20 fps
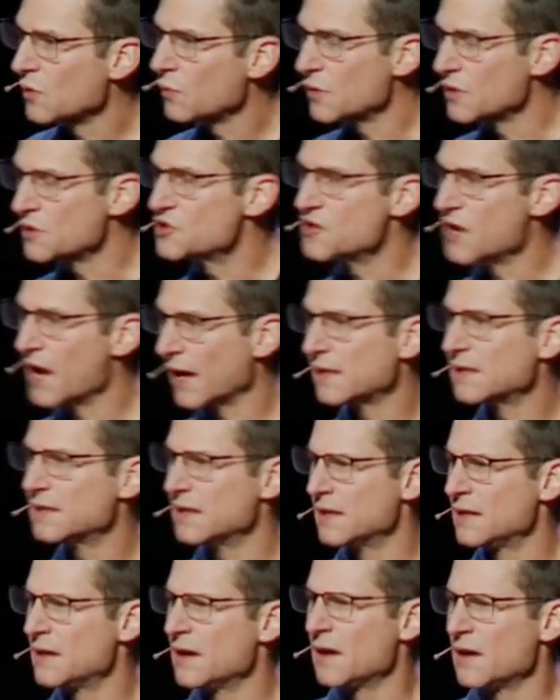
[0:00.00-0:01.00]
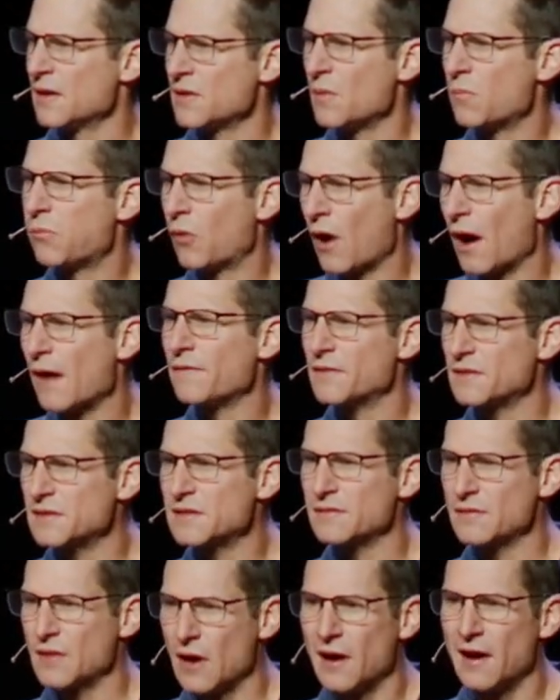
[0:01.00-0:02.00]
rejected the prophets
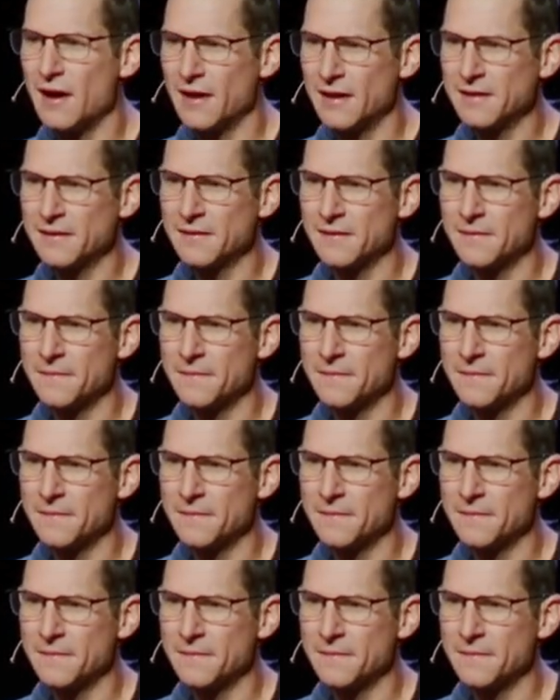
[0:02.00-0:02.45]
of God,